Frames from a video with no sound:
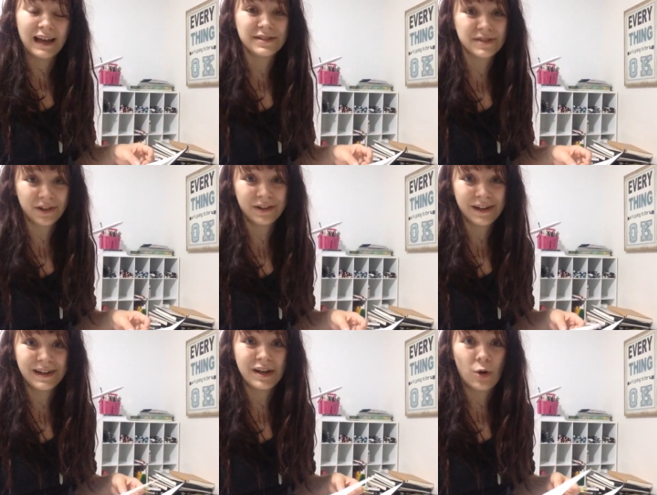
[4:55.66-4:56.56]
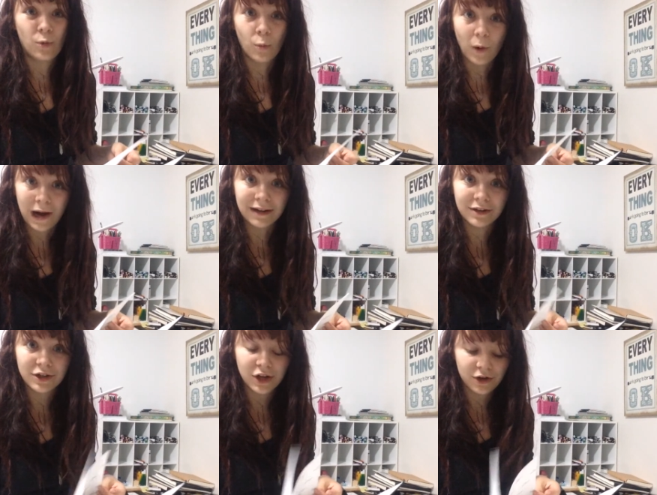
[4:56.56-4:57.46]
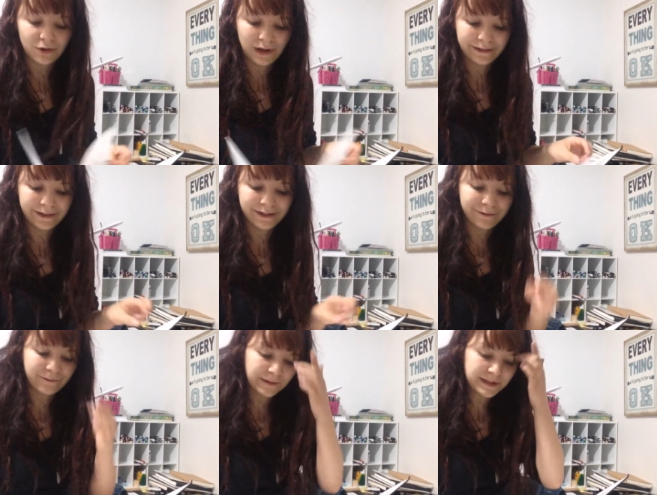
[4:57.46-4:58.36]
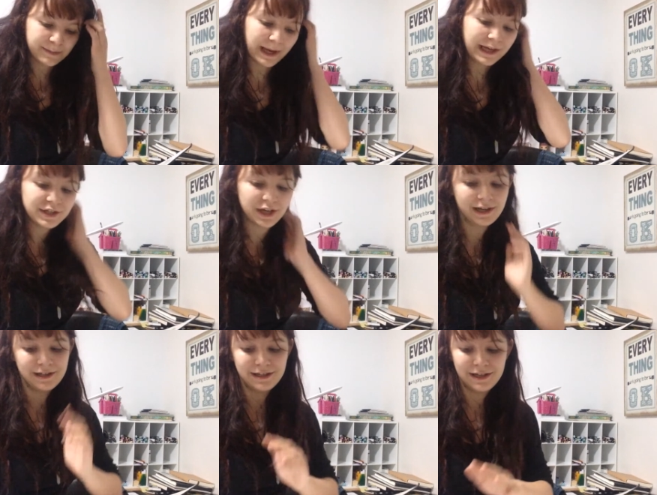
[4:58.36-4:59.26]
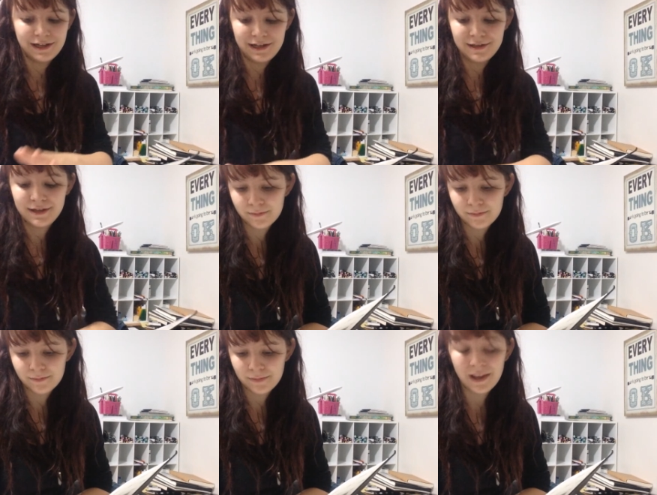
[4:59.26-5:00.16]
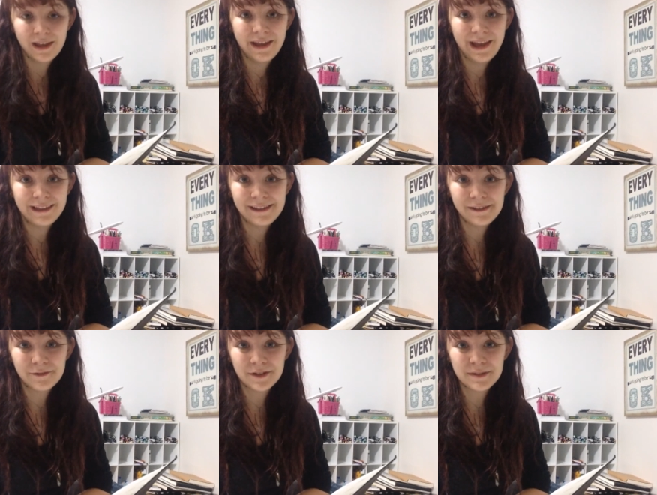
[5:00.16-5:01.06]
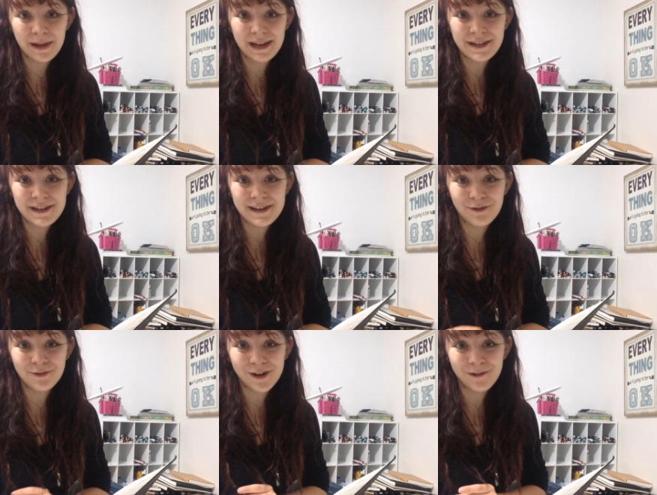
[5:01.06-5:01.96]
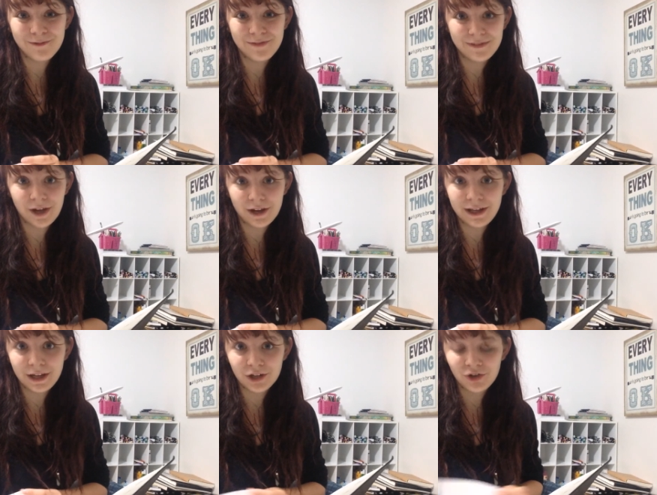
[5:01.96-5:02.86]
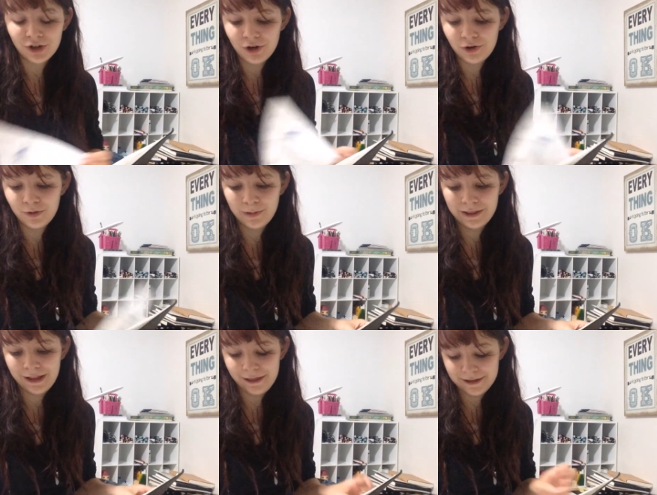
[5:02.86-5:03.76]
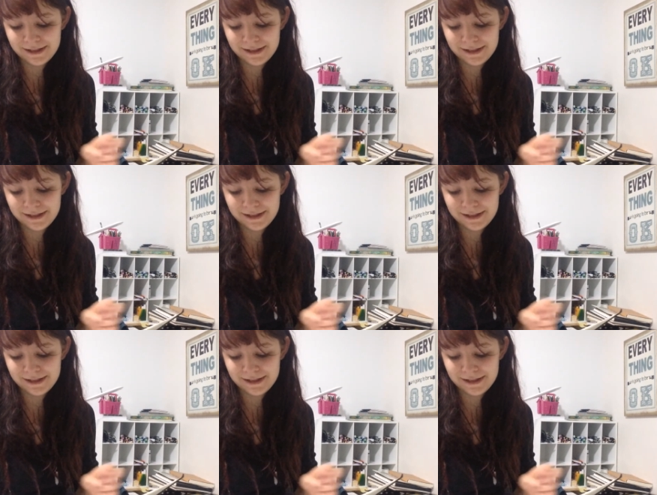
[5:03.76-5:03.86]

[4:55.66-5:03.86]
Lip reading: I started it a while ago. I think the first page I did I think the first page I did over a year ago, but then the